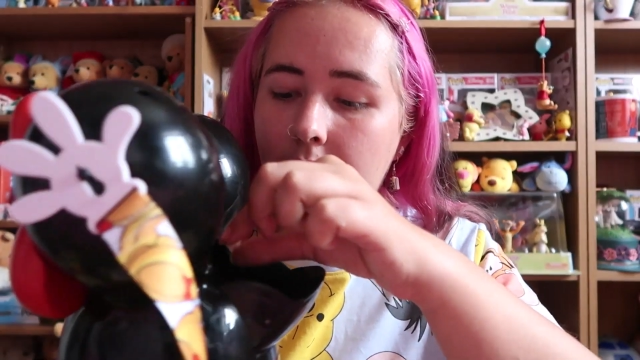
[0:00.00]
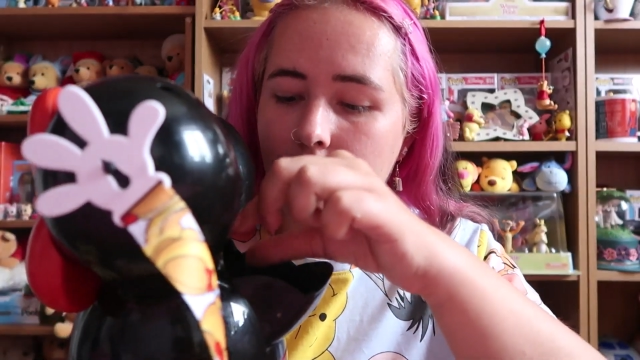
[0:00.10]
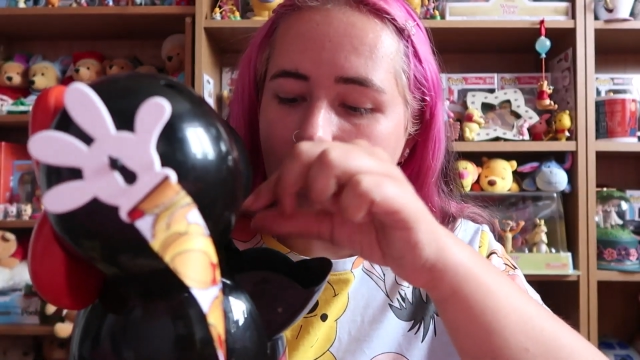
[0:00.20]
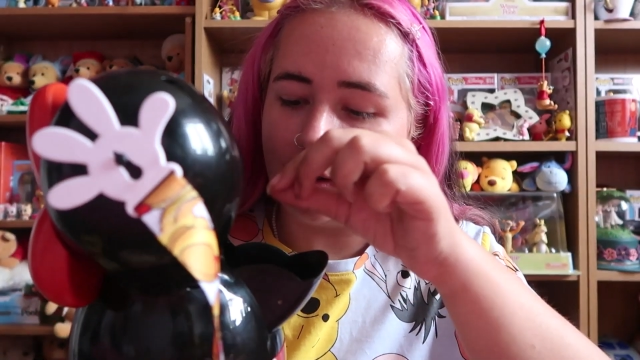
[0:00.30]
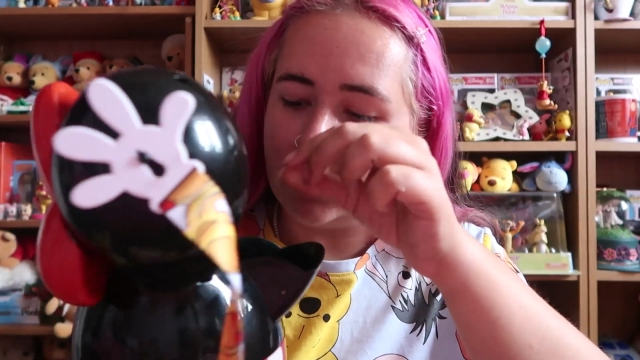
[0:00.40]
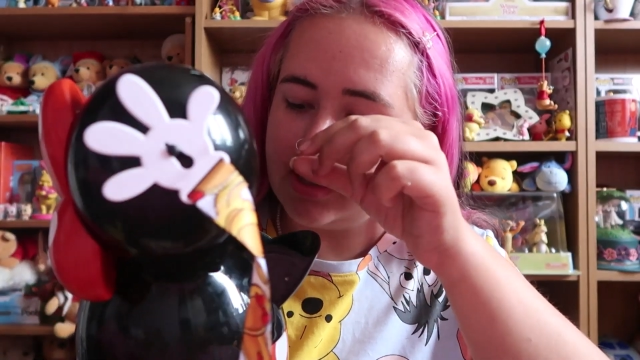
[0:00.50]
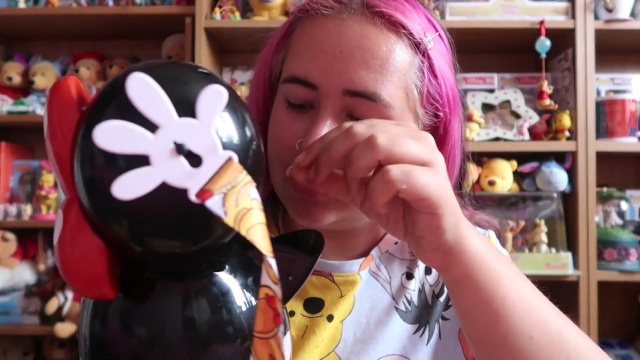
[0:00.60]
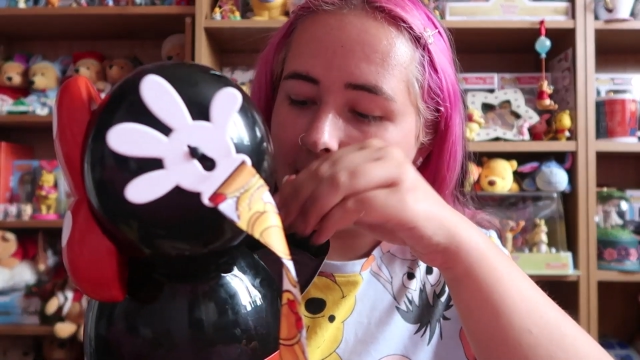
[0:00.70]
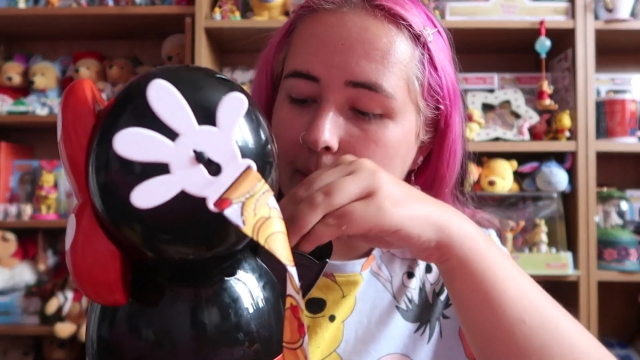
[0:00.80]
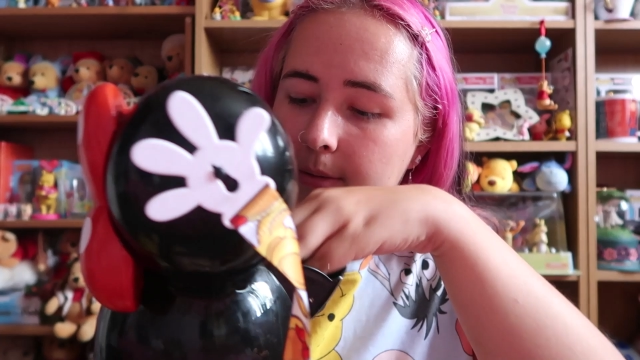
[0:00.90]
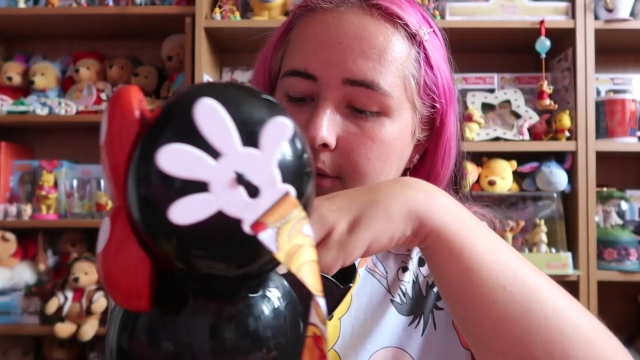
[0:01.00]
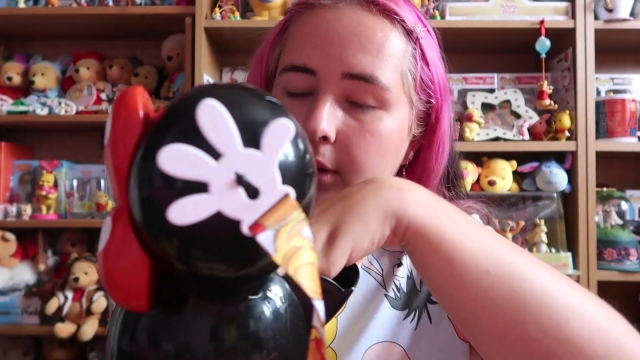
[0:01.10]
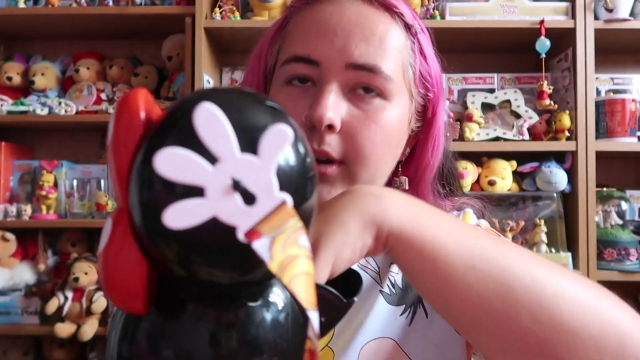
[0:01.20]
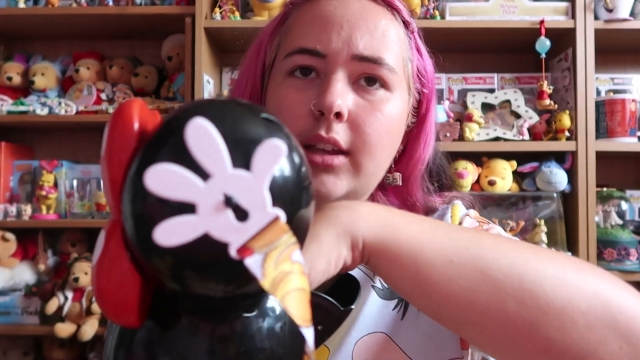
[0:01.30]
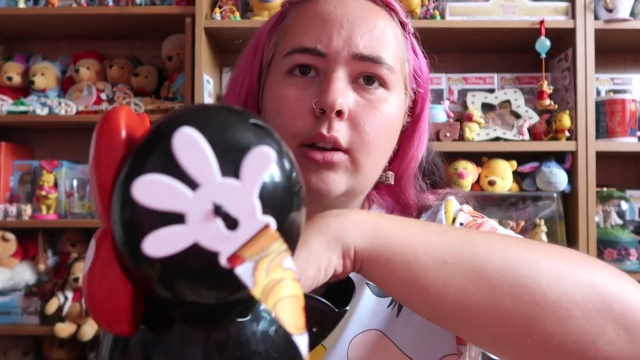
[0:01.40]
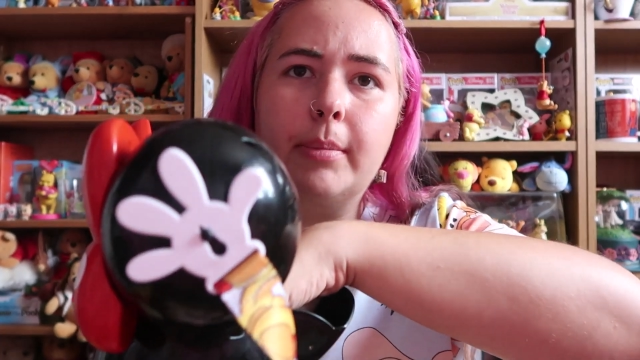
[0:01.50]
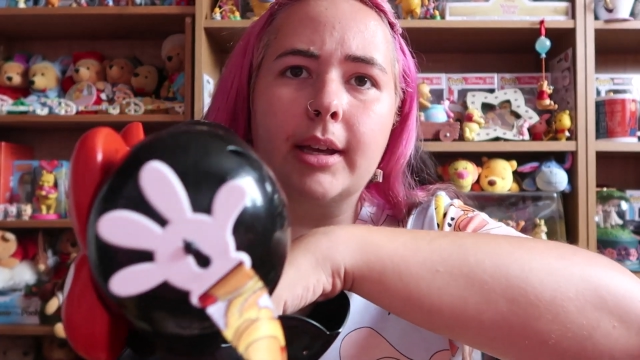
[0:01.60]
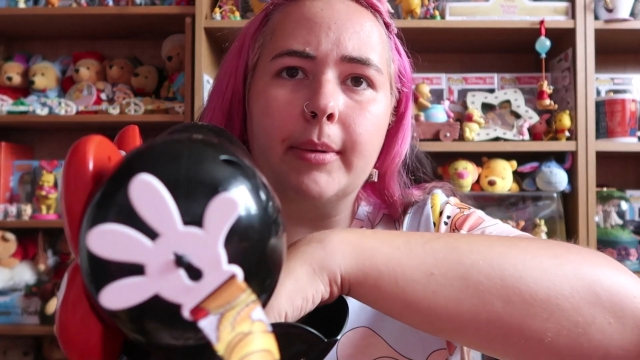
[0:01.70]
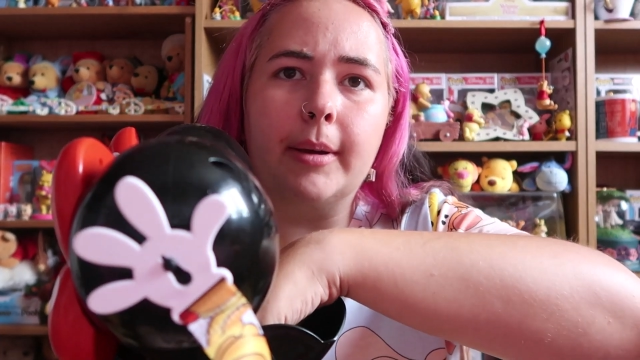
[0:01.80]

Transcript: Oh no, that's a tiny bit for you. I'll get you a big bit.